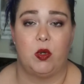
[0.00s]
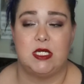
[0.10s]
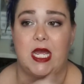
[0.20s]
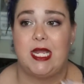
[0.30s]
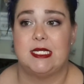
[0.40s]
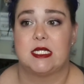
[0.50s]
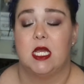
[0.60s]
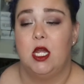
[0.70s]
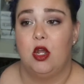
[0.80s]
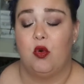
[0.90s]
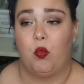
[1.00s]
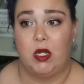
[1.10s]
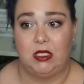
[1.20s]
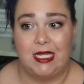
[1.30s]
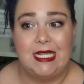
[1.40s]
One dies,
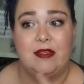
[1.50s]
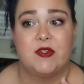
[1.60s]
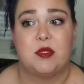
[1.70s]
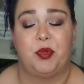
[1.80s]
one lives,